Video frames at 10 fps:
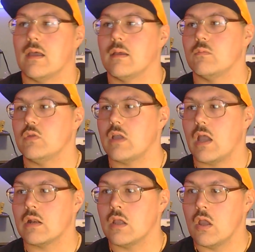We
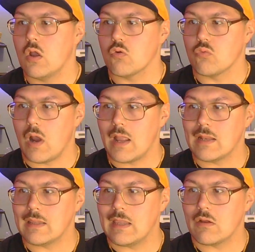got Ryan
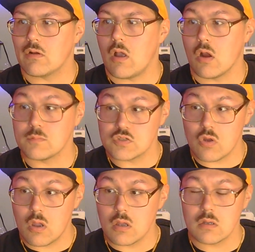Kira
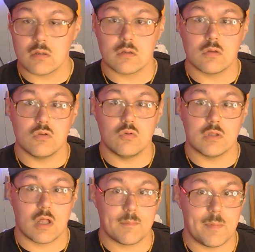Armstrong, who a
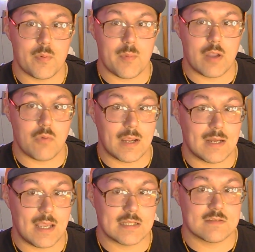lot of people might
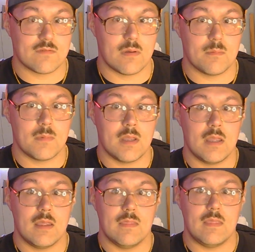recognize from
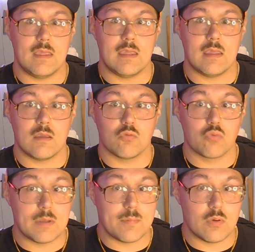the
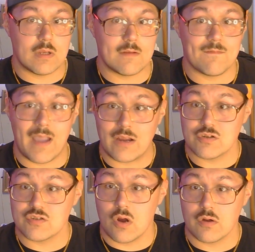rebooted
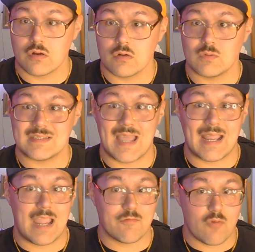Firestarter with Zac
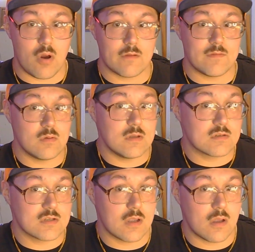Efron a few years
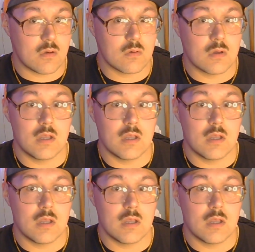ago.